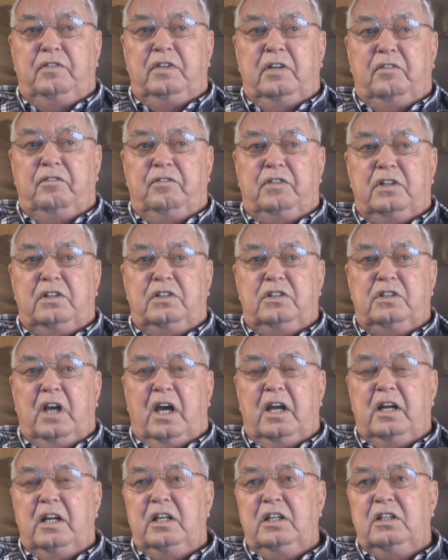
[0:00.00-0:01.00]
If the
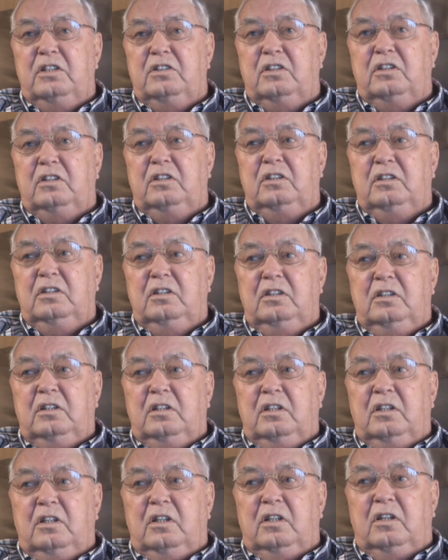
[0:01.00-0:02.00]
Chinese
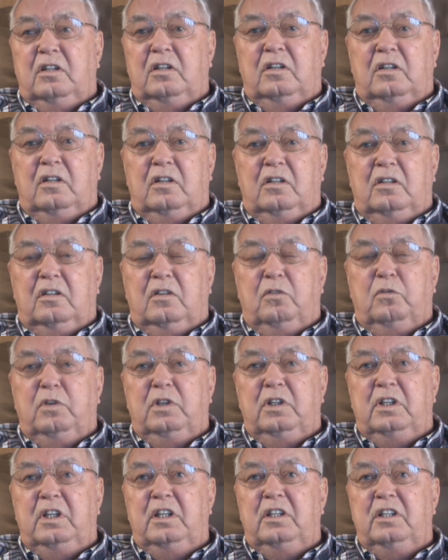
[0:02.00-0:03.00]

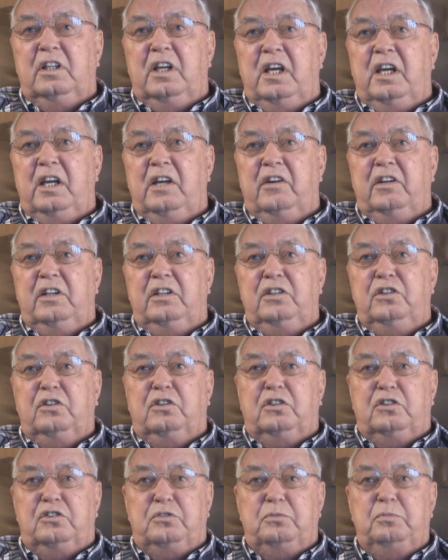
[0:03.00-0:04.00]
were in the area,
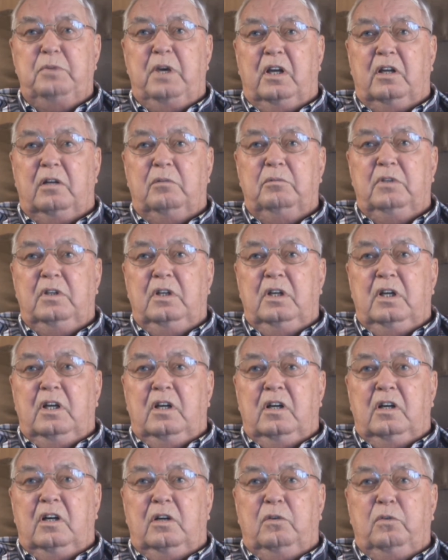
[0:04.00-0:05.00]
you could smell
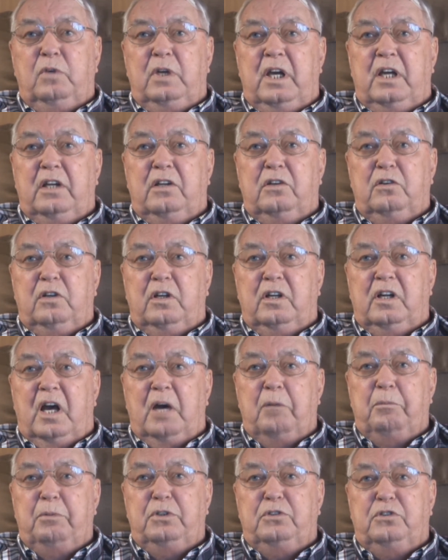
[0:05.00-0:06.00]
them. We had to run
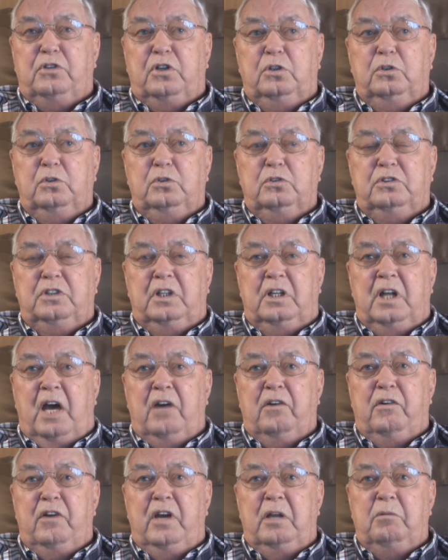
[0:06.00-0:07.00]
our patrols, and
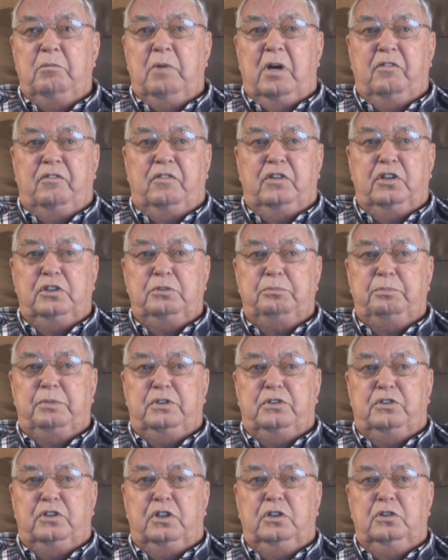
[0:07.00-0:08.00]
I ran my first
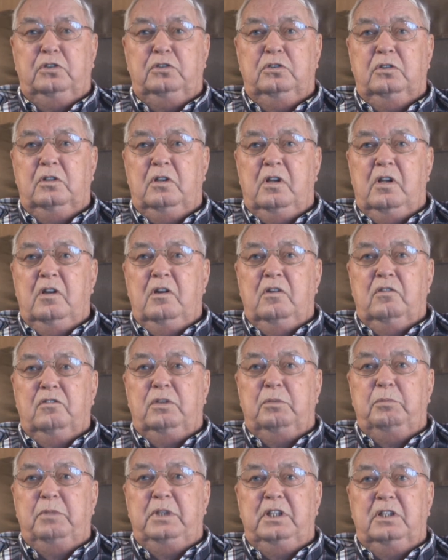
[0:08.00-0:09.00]
patrol
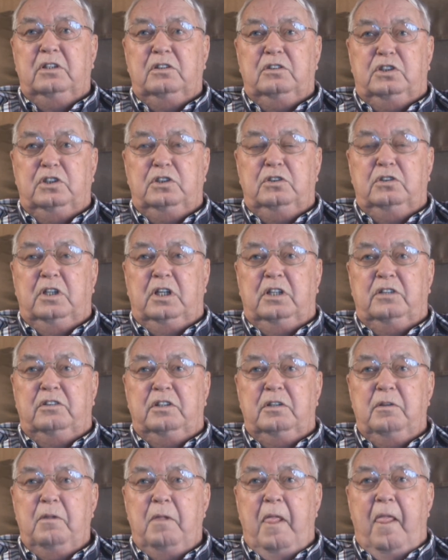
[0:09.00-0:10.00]
from Hill
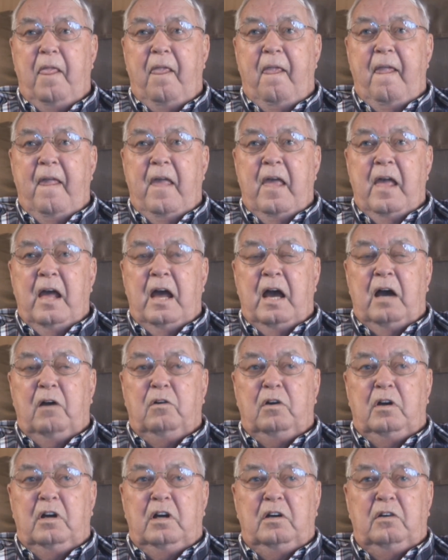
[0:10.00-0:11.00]
200.
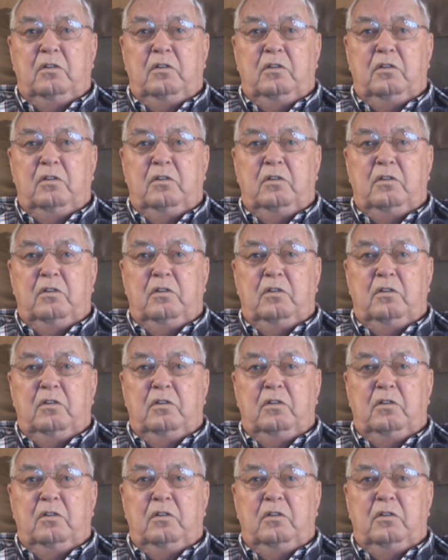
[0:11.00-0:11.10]
Now,